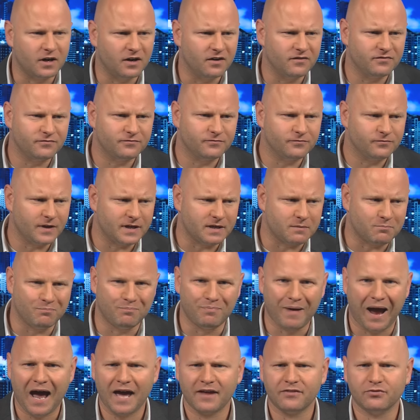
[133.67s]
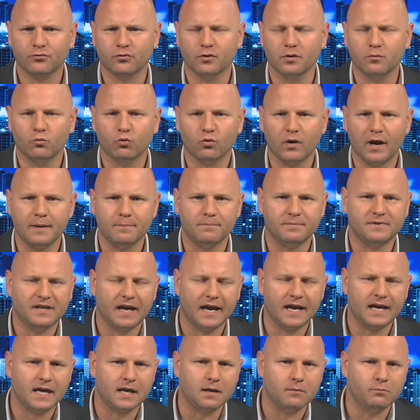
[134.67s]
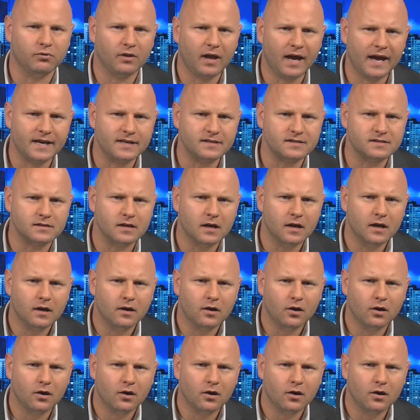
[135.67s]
of like bathroom rape taking place,